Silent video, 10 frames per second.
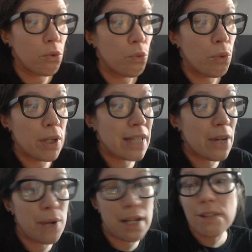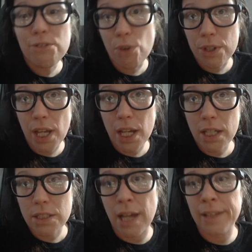Was I ready for that?
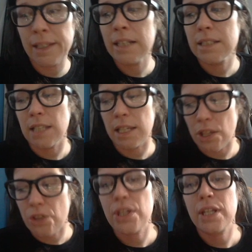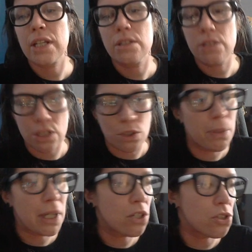And that's another thing is, you know,
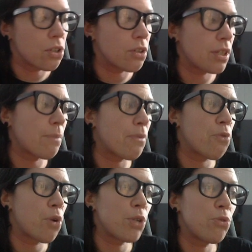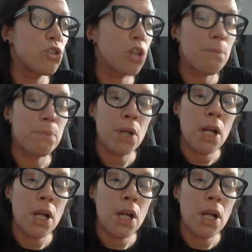making sure that before you jump